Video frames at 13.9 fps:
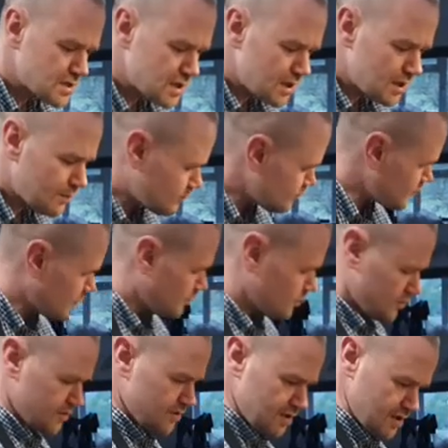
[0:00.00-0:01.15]
I'll put
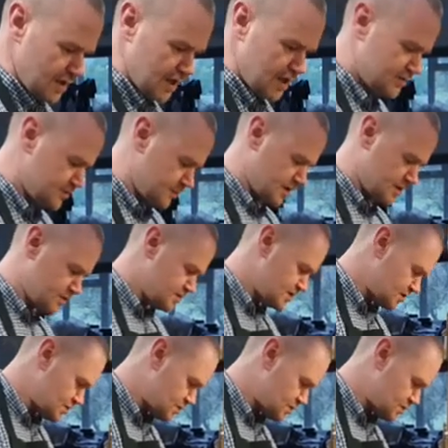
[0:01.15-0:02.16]
the canned tomatoes in as